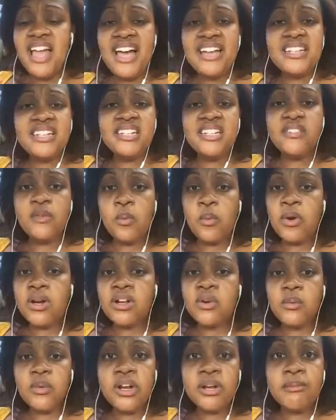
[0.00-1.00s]
I didn't even
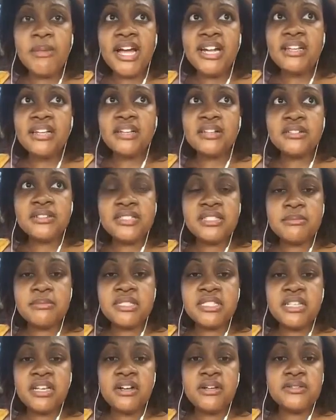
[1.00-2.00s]
want to wear my nails
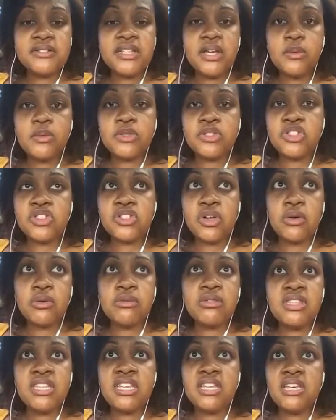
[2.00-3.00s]
themselves. They were
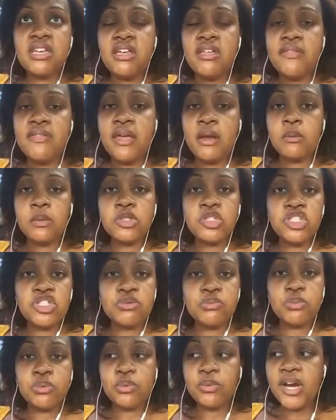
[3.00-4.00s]
so thin. They were
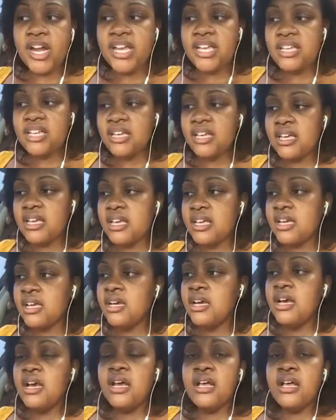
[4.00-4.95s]
just breaking.